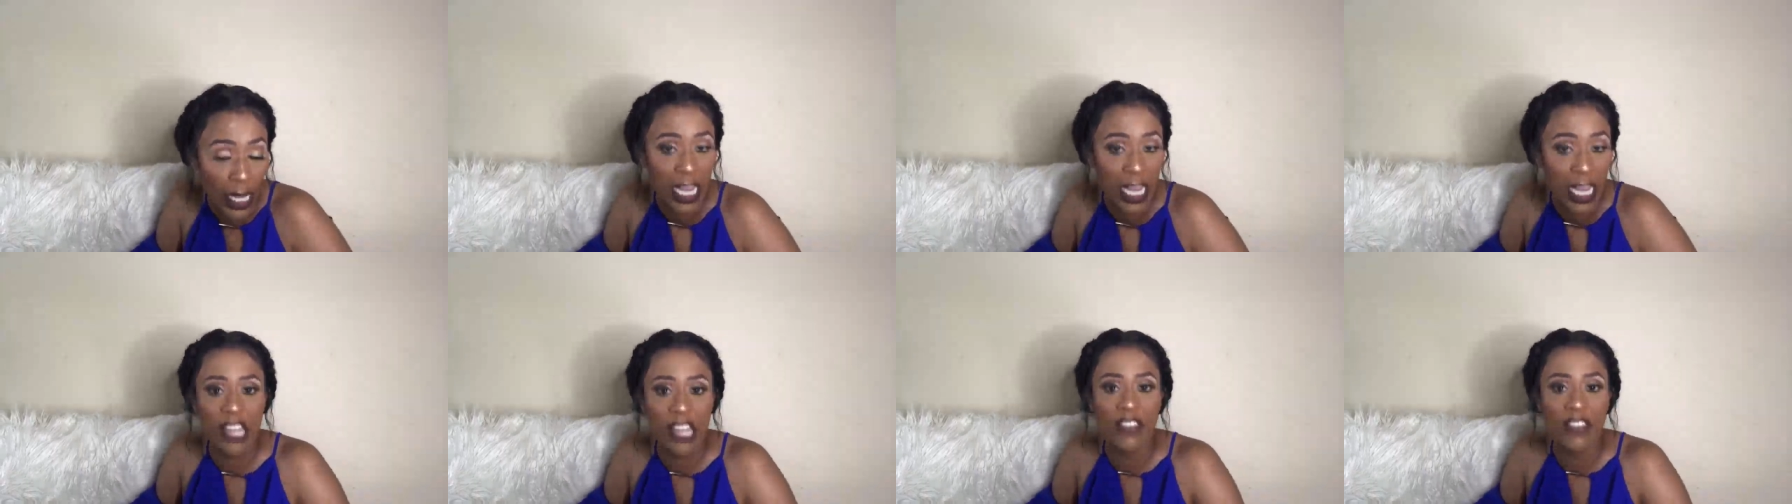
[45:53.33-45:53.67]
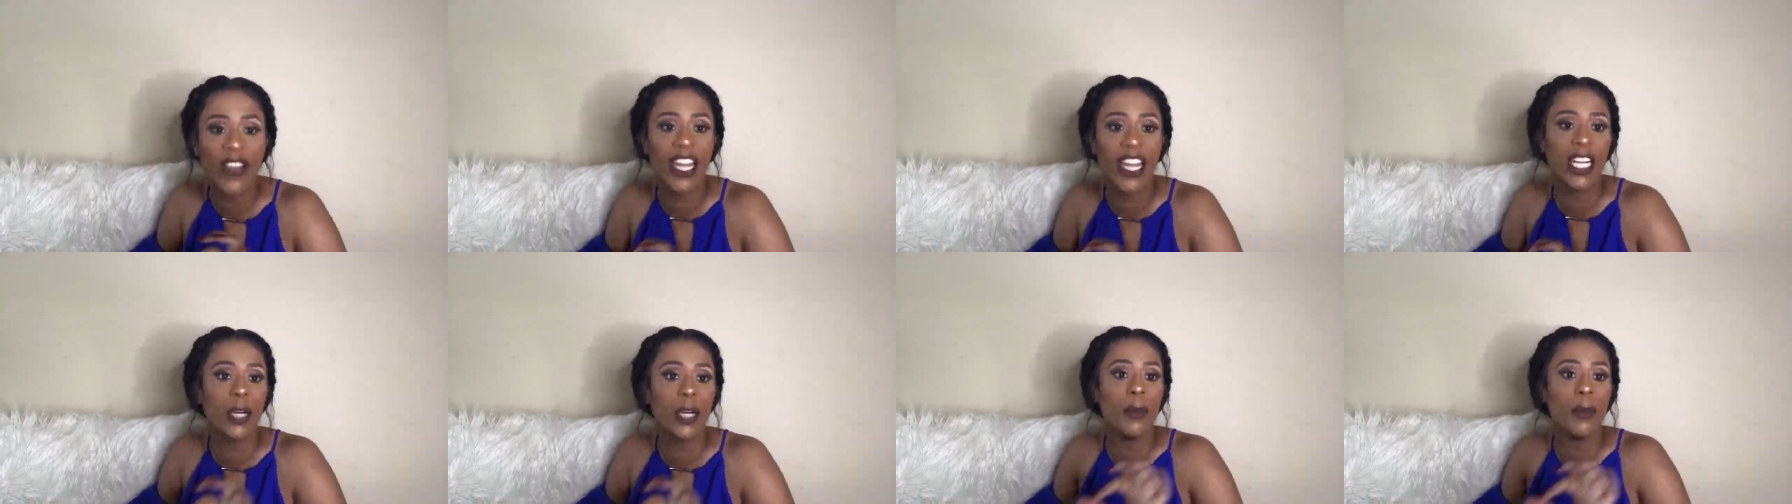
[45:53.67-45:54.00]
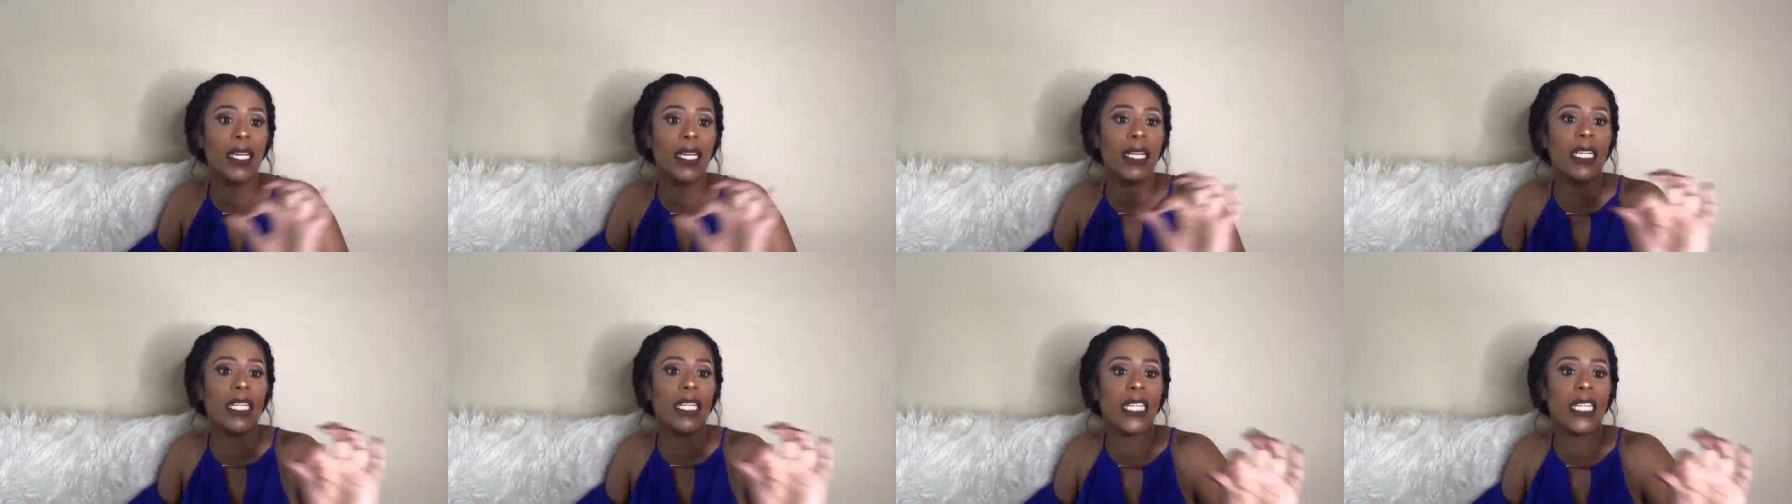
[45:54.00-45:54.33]
If ain't
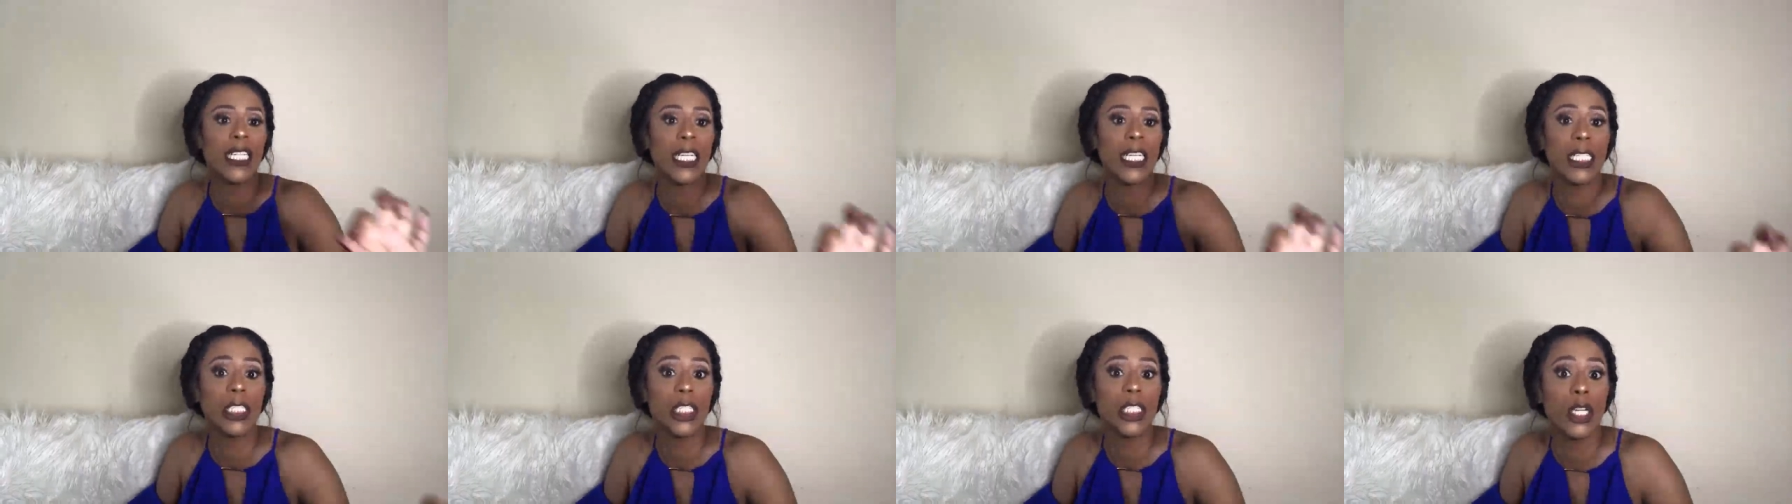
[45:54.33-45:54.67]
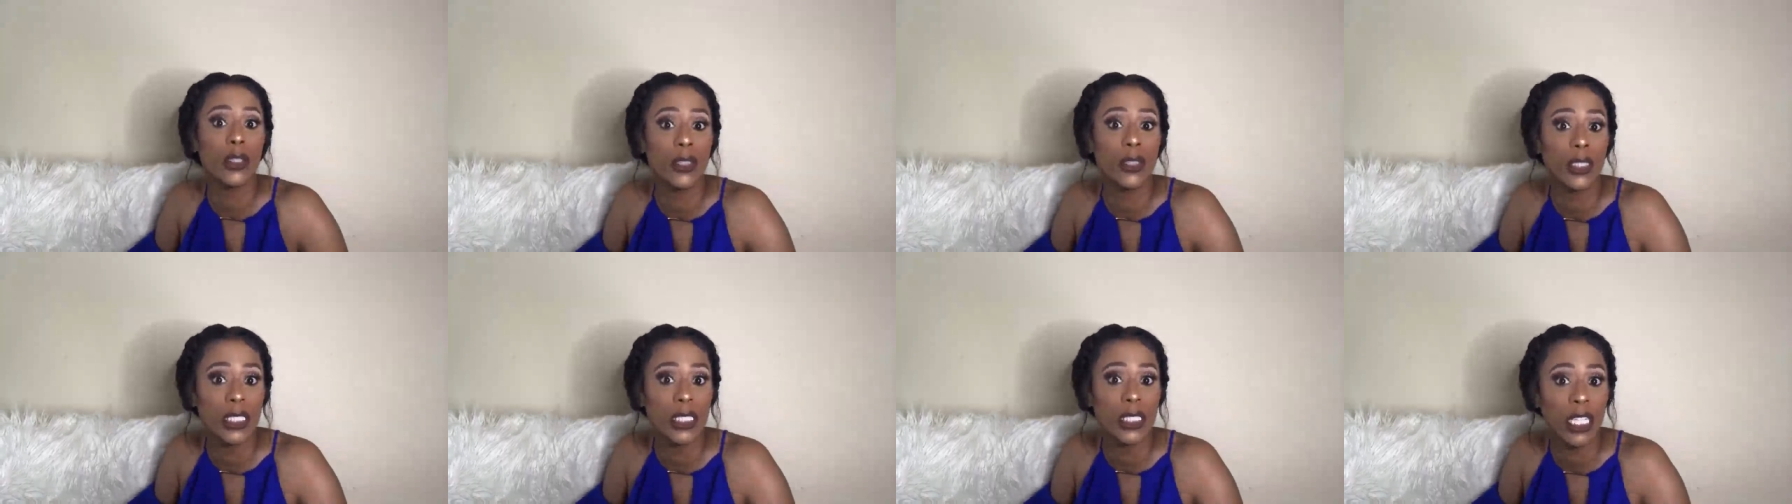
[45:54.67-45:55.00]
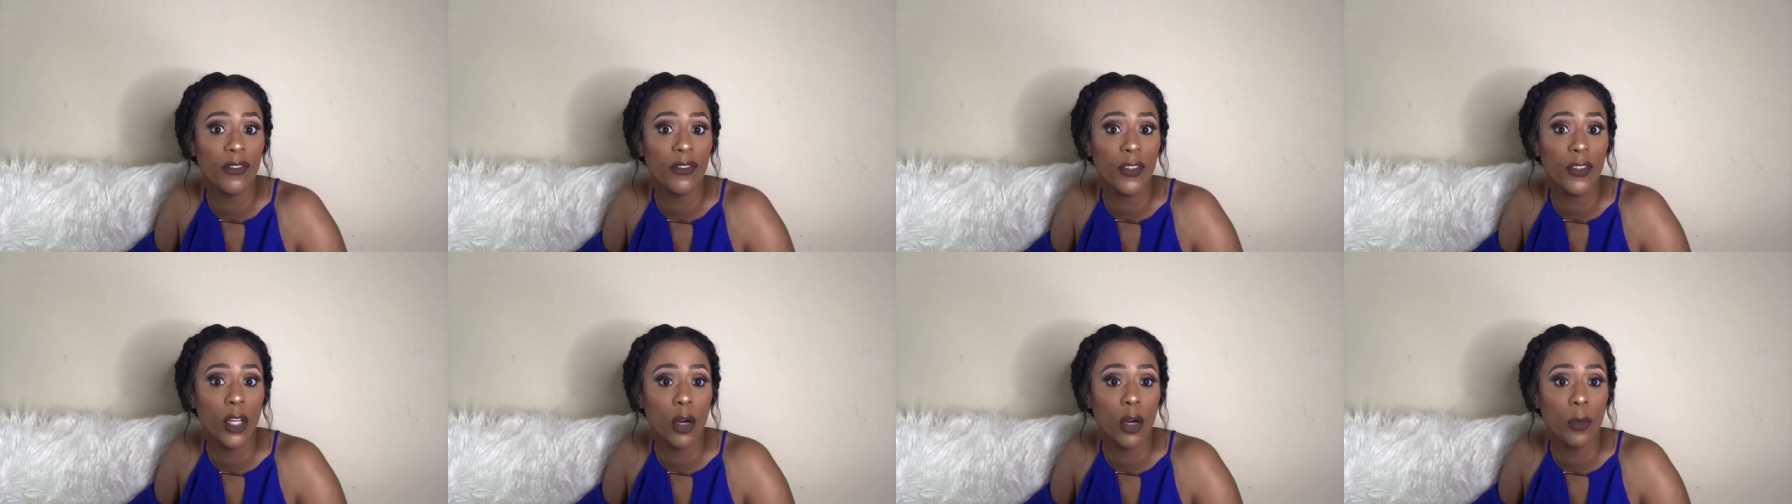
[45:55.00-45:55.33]
nobody looking at your
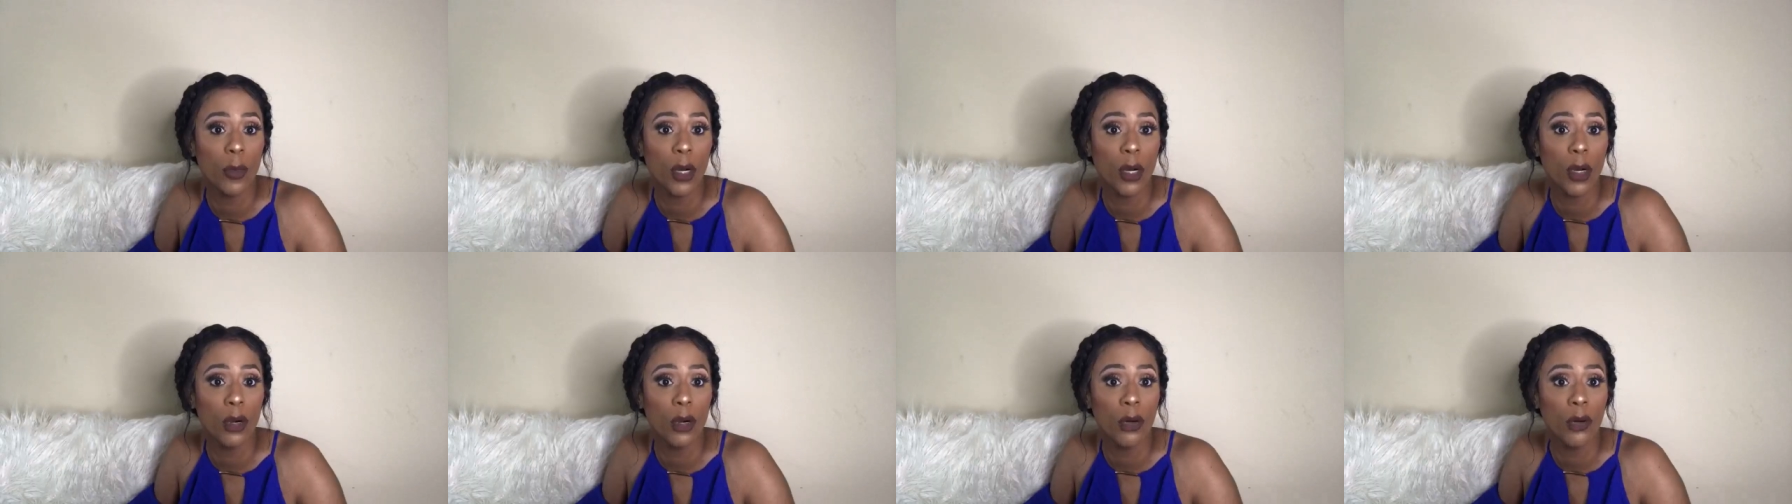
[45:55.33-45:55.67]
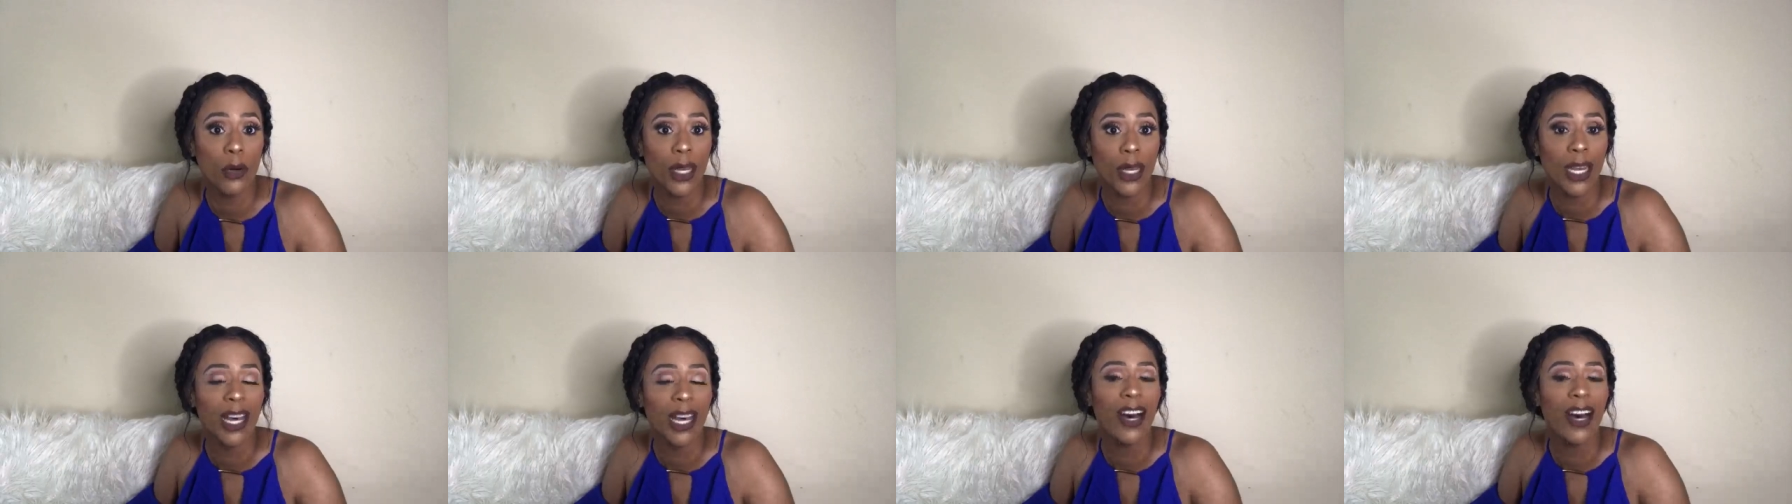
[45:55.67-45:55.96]
stuff no more,